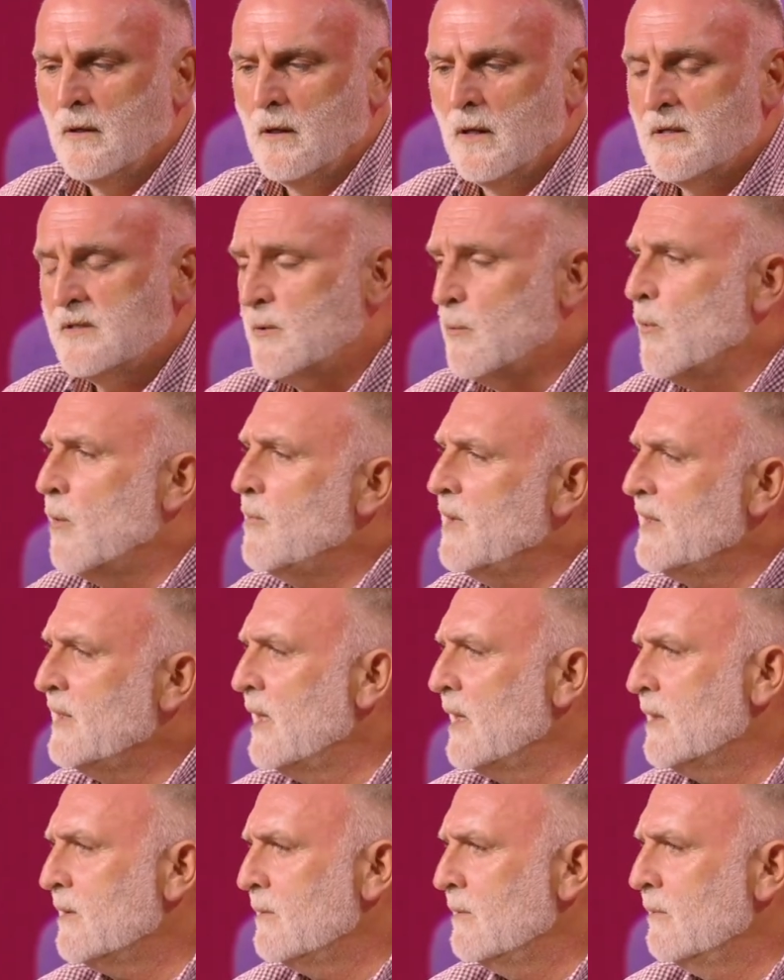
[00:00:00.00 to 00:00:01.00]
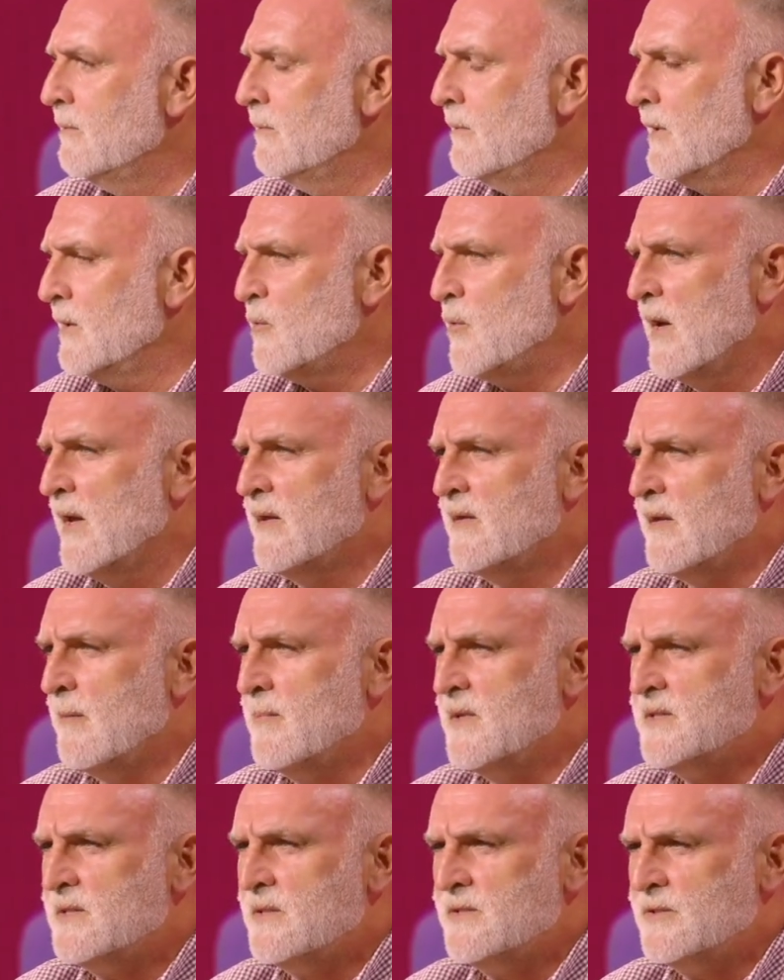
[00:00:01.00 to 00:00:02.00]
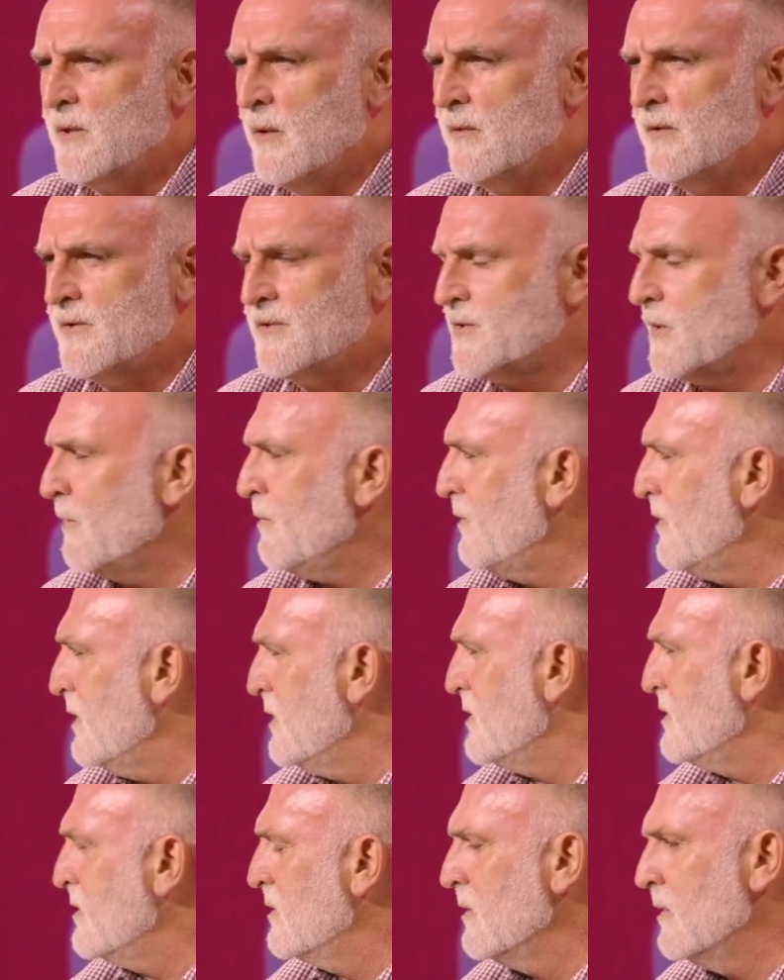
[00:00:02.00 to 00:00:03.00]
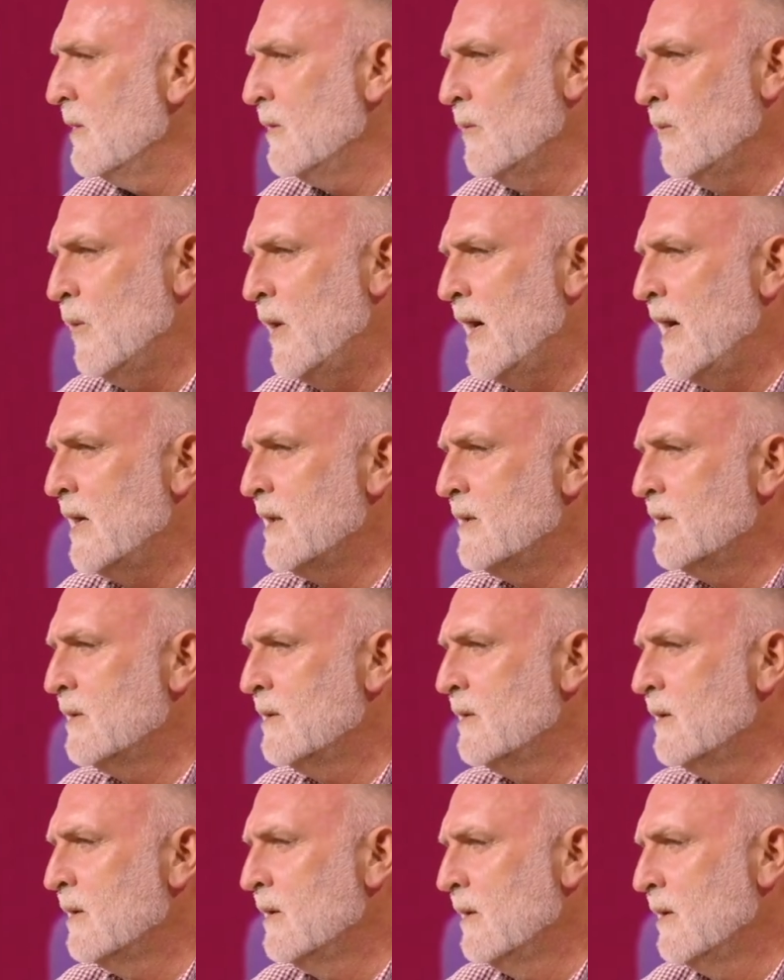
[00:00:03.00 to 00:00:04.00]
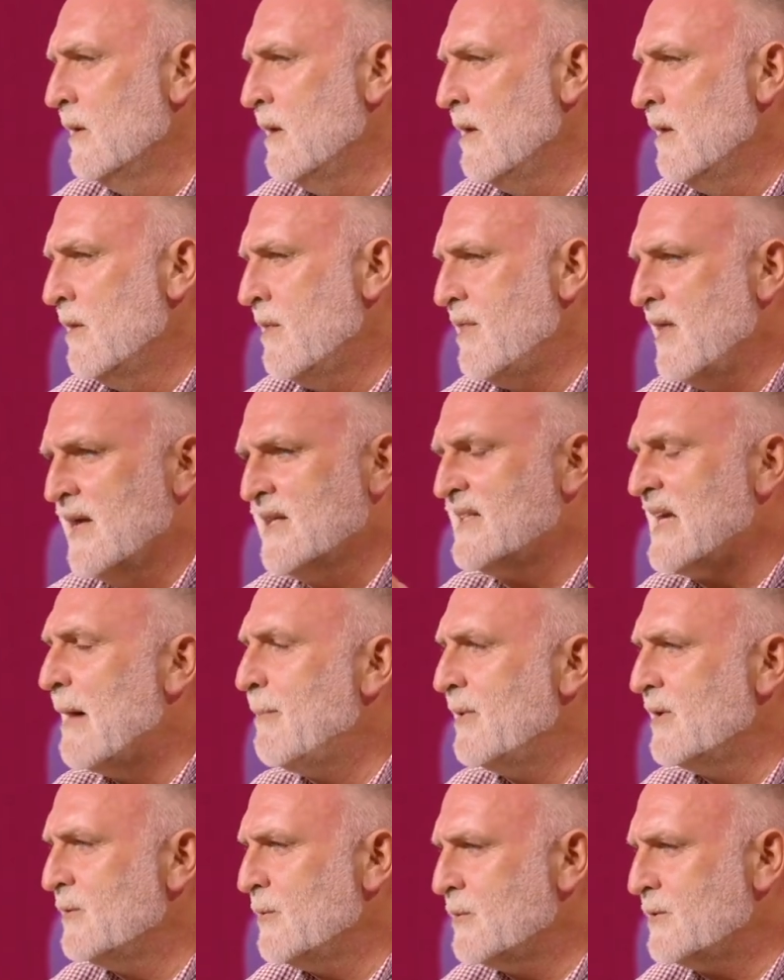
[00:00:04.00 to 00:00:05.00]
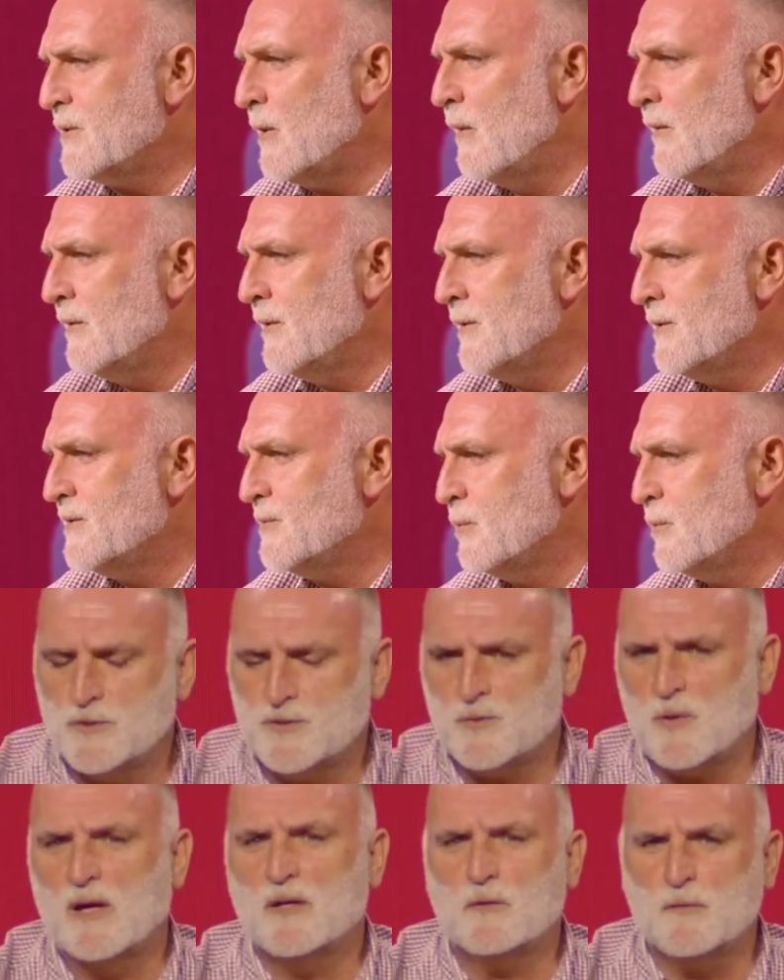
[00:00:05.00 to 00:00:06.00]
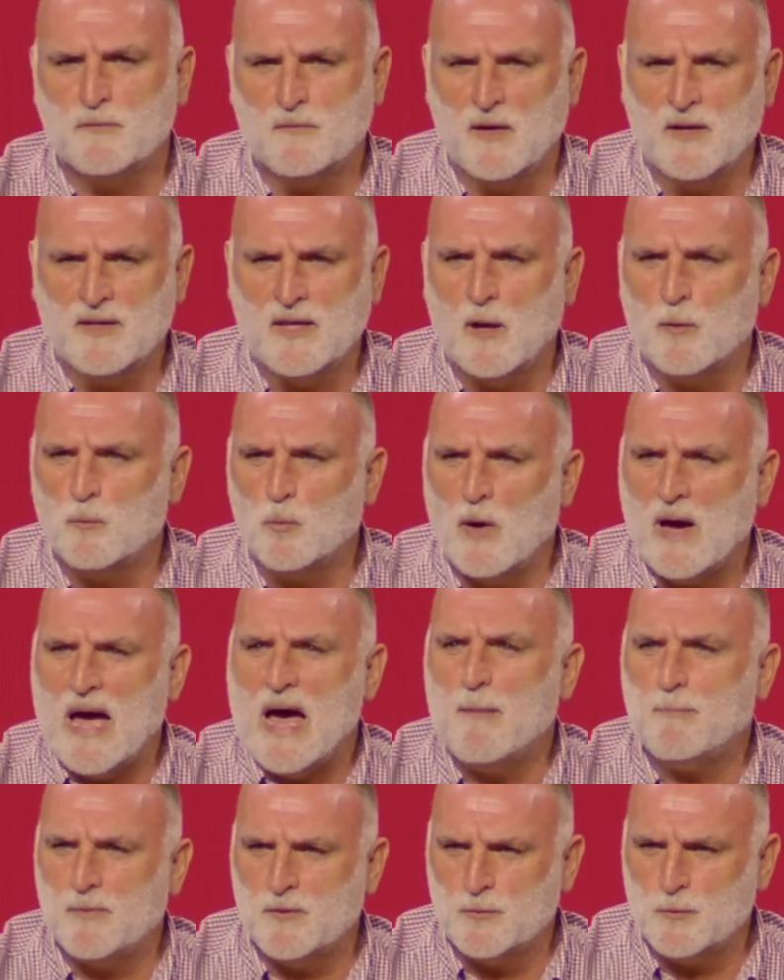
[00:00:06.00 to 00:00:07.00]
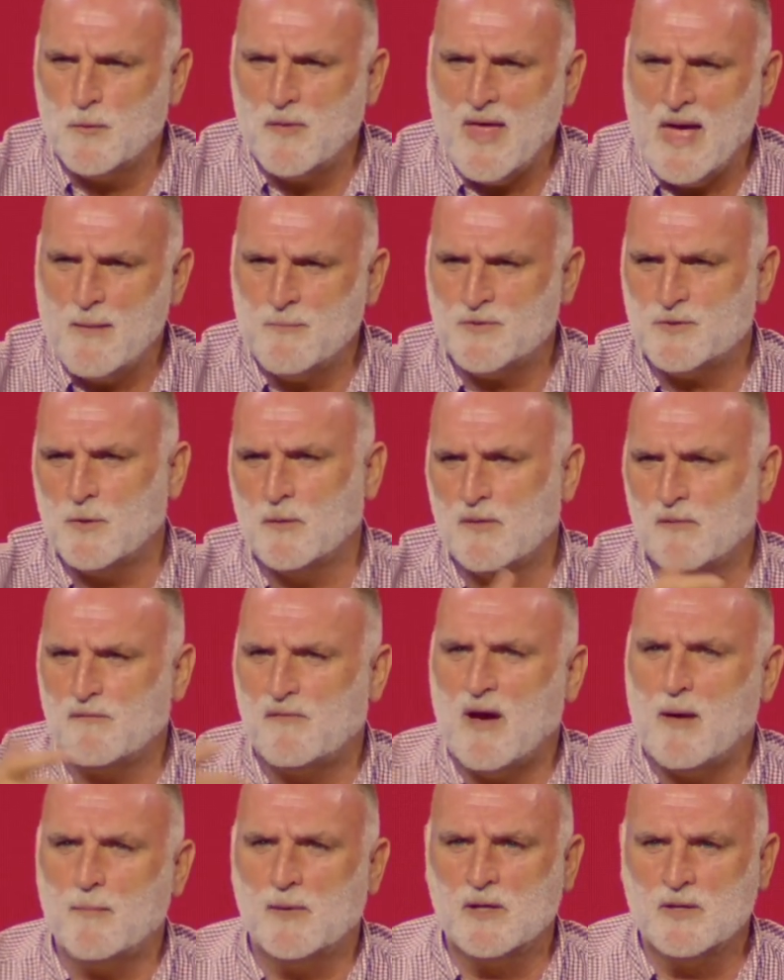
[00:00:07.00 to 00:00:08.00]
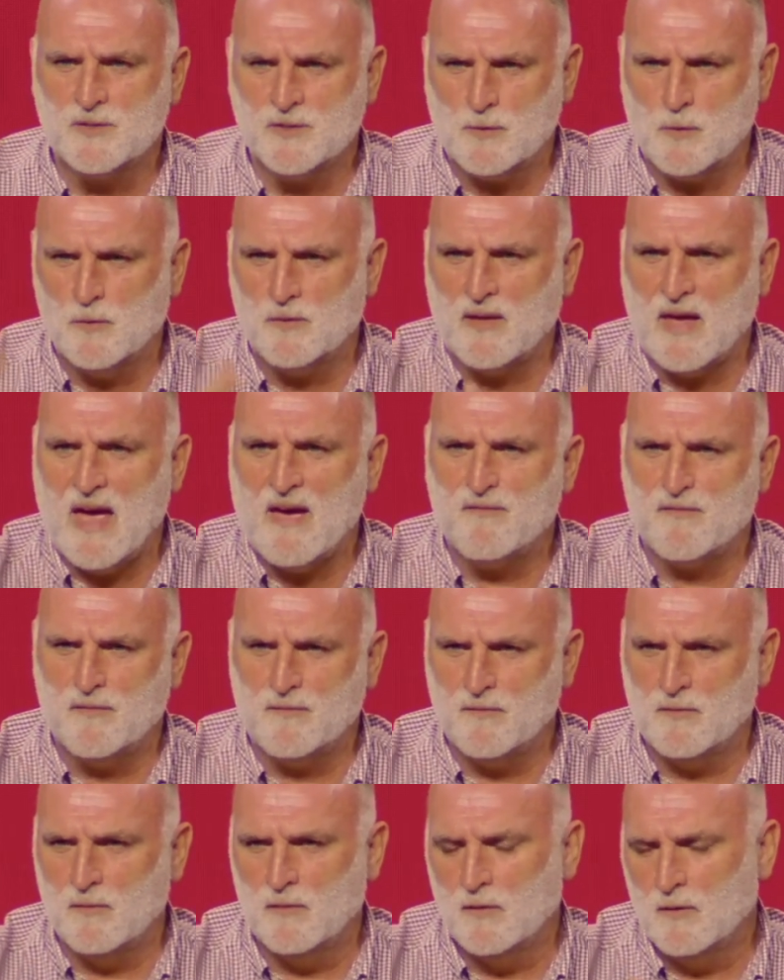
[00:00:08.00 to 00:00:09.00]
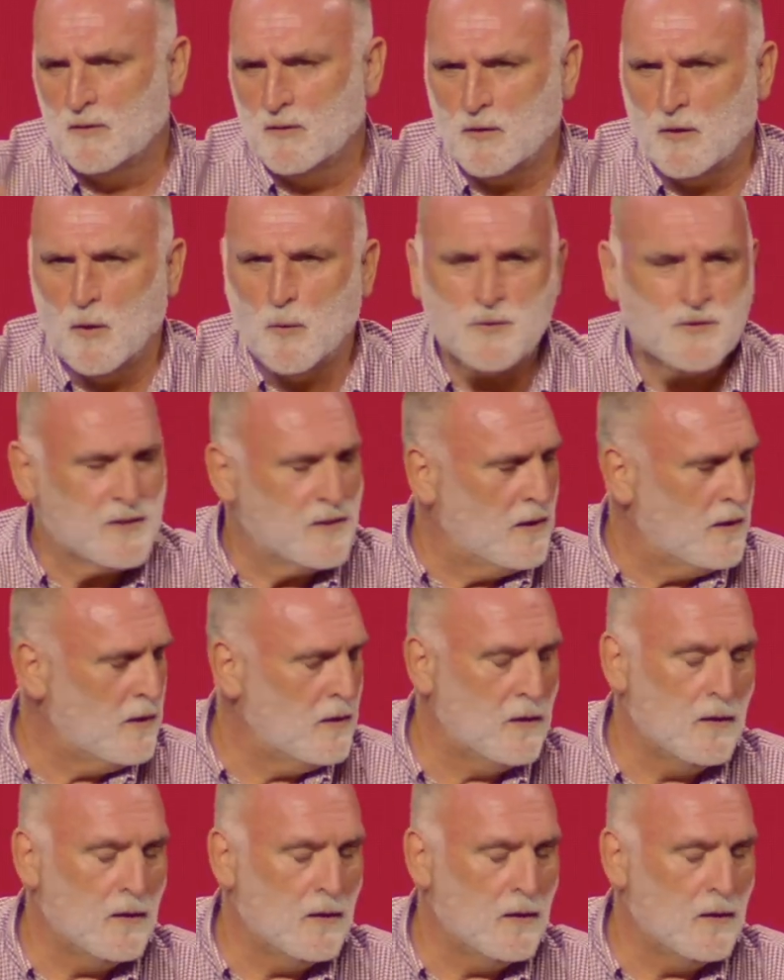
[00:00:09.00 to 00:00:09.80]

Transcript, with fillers: is a woman that created the Missing Soldiers Office when things happened to soldiers, trying to find out what happened to them so the families could have closing.